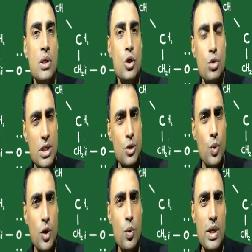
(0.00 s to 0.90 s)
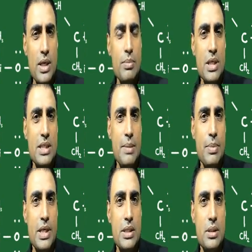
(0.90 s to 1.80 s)
So this is what quantum
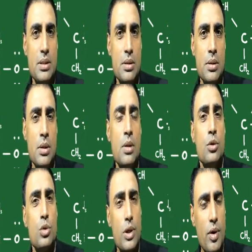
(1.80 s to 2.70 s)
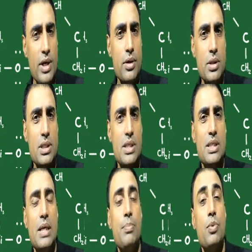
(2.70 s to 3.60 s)
concept is. So according to this
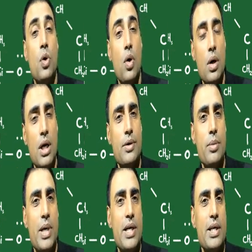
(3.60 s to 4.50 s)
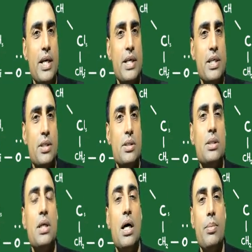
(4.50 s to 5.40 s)
concept, all electromagnetic
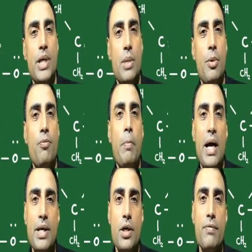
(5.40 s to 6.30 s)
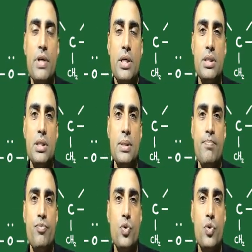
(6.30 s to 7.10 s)
radiations are made up of packet of energy.